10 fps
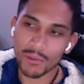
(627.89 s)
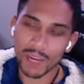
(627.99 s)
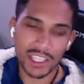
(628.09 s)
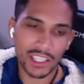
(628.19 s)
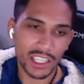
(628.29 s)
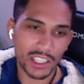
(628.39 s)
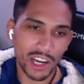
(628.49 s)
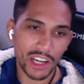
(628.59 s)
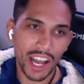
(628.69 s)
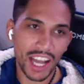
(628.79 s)
reach to these
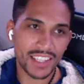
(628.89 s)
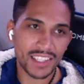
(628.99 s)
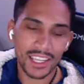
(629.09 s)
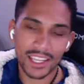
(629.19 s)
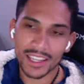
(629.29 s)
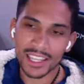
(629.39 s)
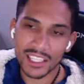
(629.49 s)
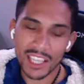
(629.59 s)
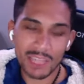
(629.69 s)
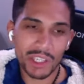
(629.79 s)
greater heights,
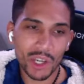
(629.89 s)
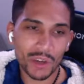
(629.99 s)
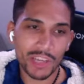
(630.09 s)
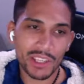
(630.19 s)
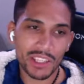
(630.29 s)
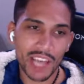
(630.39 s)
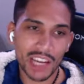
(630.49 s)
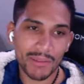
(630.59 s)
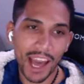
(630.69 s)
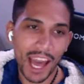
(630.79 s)
these things we know deep
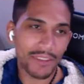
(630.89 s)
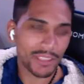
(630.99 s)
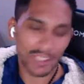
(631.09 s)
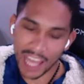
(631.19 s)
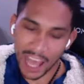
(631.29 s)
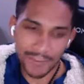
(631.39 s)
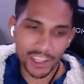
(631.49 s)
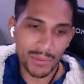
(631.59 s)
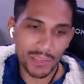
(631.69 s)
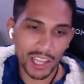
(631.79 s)
inside of they have
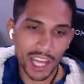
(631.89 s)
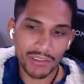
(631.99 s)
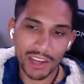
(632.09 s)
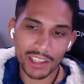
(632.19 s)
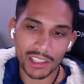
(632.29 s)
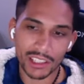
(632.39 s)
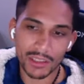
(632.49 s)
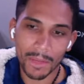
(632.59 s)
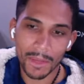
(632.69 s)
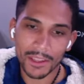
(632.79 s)
to come to the light eventually.
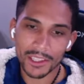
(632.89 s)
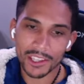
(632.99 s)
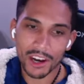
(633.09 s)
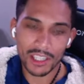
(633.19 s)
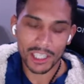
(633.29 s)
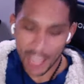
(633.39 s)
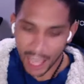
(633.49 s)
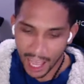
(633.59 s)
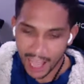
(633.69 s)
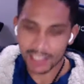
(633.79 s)
The darkness
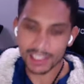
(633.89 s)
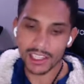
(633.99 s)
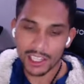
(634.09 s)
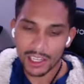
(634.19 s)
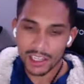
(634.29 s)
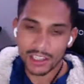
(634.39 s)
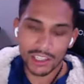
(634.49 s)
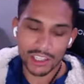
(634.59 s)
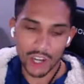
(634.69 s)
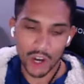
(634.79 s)
has
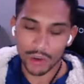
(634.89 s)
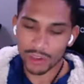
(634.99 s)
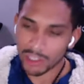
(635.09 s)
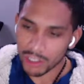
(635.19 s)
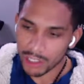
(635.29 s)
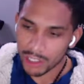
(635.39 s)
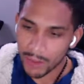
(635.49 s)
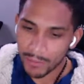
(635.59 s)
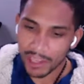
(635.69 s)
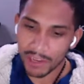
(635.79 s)
to show
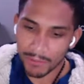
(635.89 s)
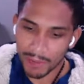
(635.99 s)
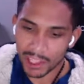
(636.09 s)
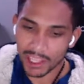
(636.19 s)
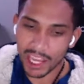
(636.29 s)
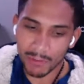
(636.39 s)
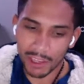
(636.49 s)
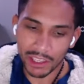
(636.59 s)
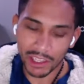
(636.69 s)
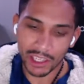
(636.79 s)
something with the light
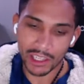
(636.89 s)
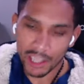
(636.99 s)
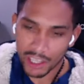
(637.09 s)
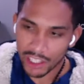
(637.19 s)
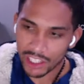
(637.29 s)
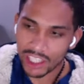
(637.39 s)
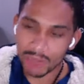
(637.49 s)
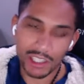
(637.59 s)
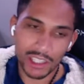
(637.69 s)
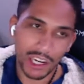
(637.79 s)
within it to see
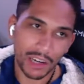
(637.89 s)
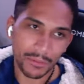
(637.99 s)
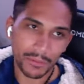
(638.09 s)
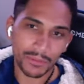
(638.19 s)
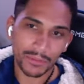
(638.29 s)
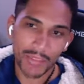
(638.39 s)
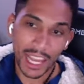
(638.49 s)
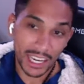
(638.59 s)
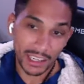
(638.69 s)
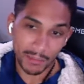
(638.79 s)
what's there.
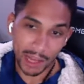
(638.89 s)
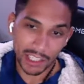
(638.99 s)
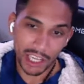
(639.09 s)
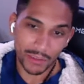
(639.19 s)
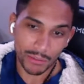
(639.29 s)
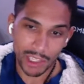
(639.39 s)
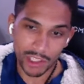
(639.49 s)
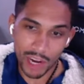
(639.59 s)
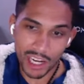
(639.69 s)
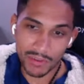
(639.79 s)
And I tell you,
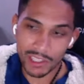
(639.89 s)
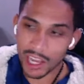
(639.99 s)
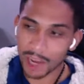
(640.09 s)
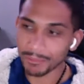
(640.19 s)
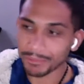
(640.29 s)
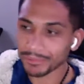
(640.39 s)
it's great every time.